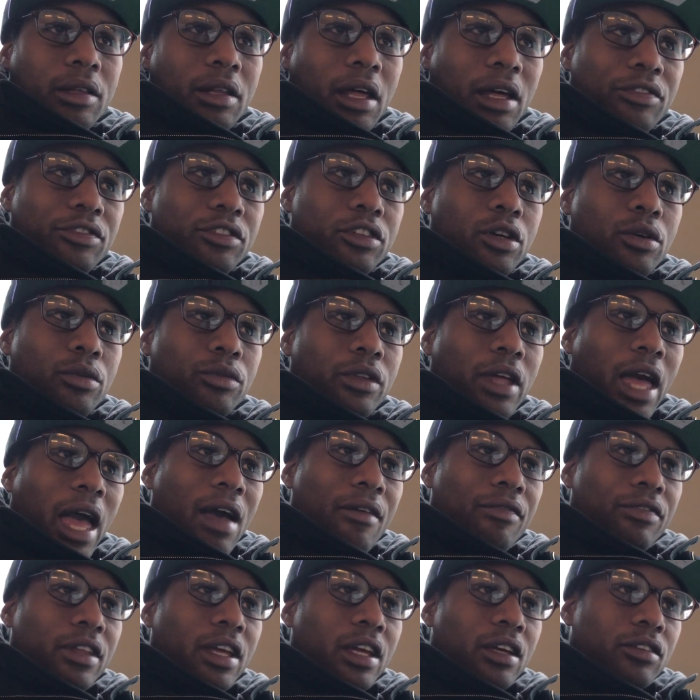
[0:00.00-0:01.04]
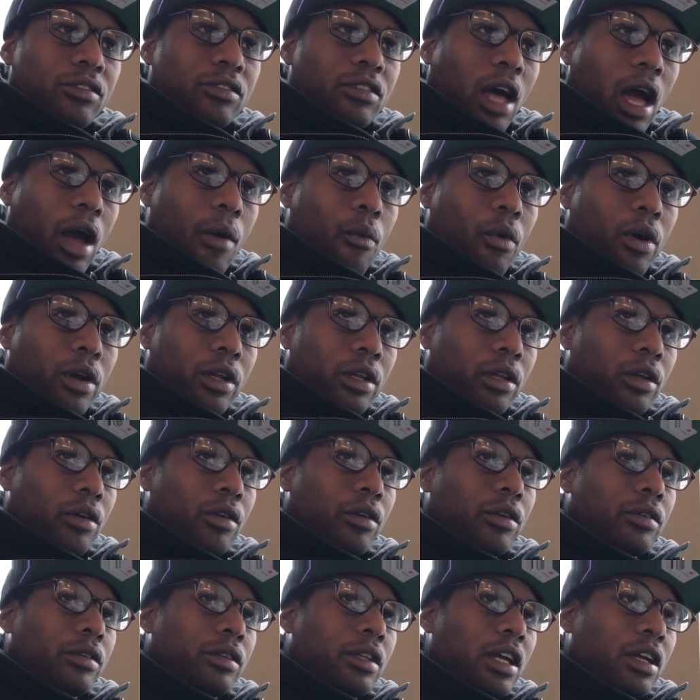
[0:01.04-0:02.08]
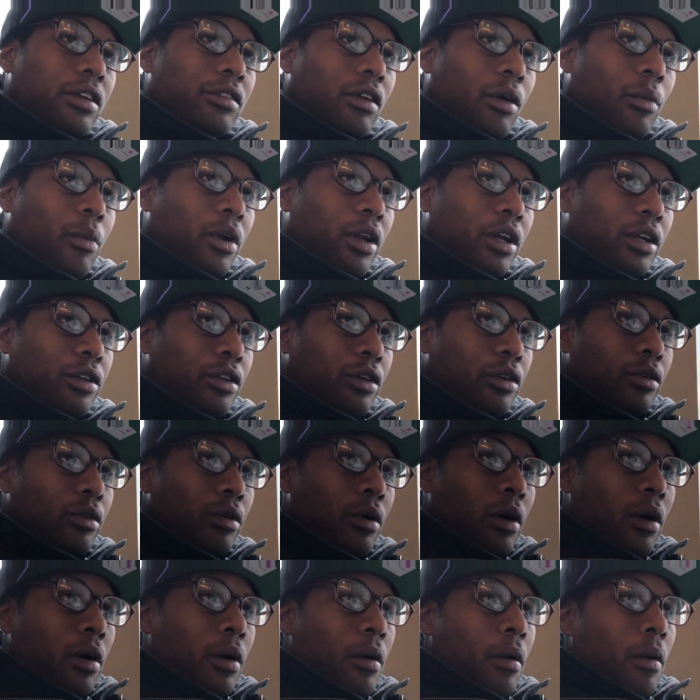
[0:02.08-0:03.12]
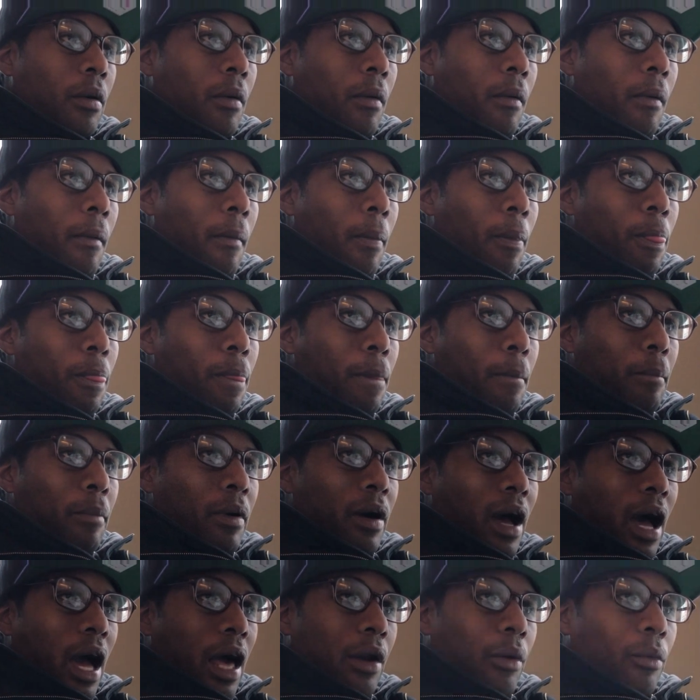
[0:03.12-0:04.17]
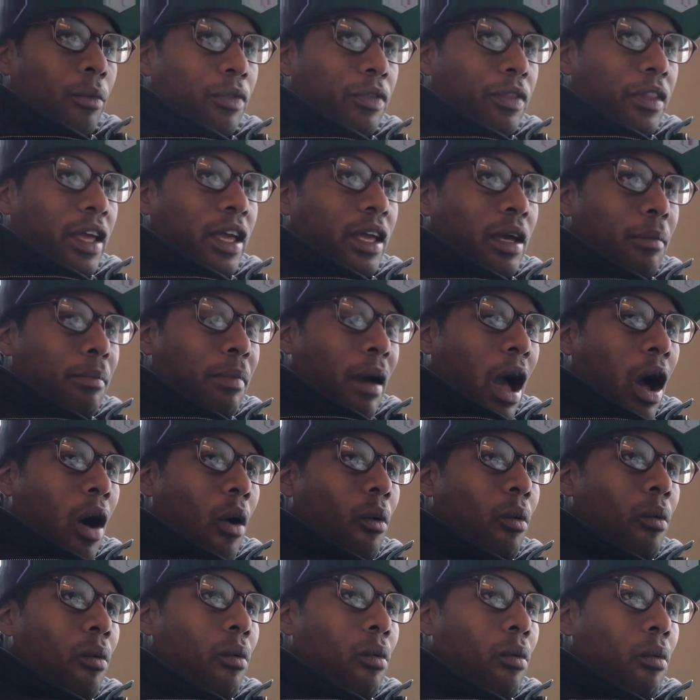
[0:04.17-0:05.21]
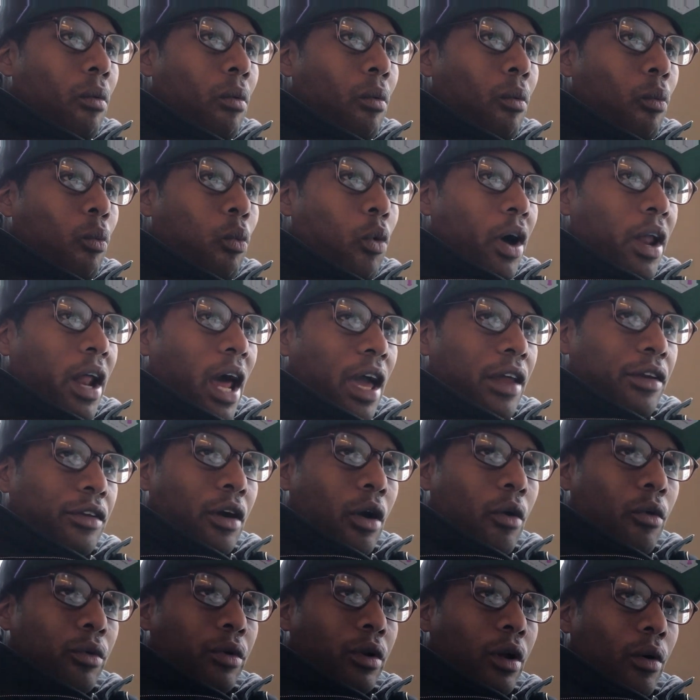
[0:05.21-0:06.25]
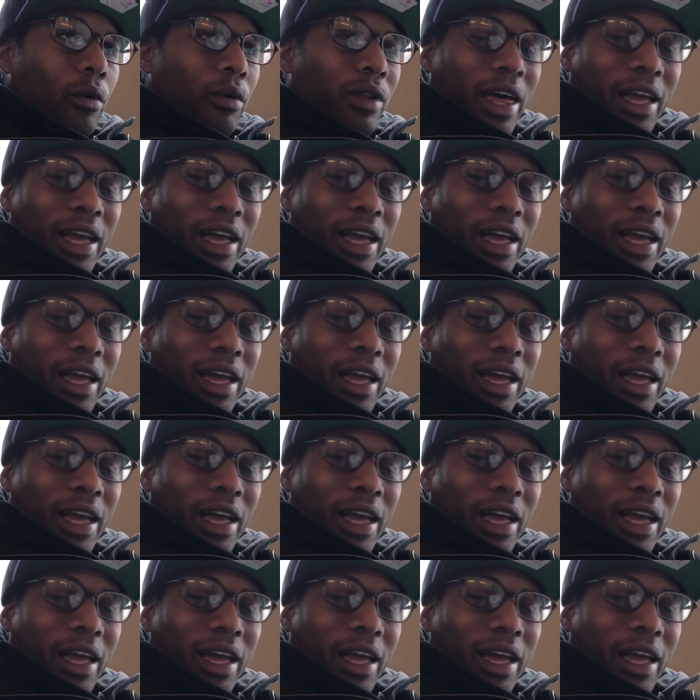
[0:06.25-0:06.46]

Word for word: I still have things I want to learn, things I want to do, but I don't think about what I don't know.